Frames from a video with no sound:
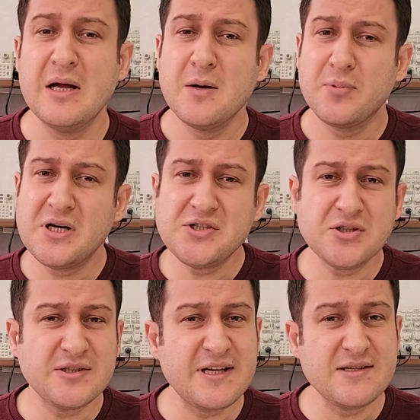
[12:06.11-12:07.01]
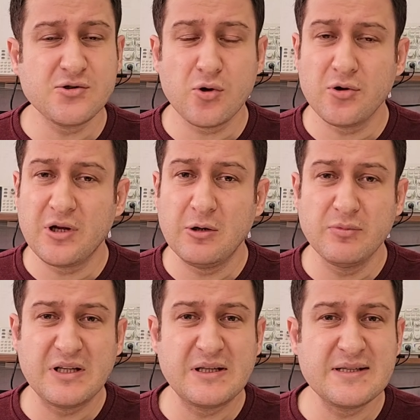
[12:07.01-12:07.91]
pressure sensor,
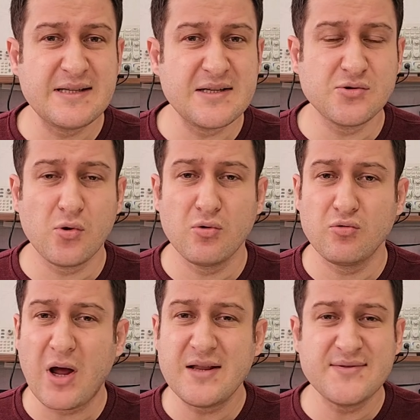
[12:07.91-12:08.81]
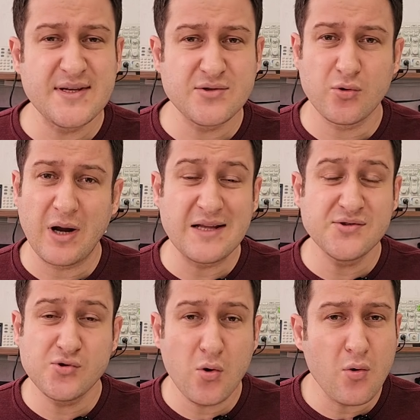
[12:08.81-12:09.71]
humidity sensor, light sensor, and
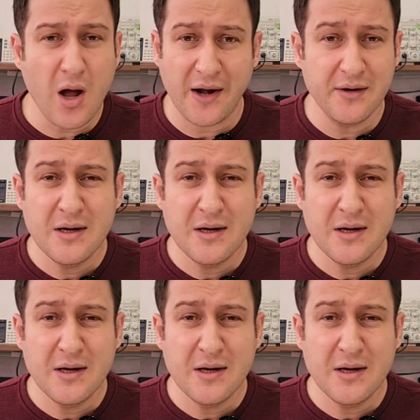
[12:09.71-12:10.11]
so on.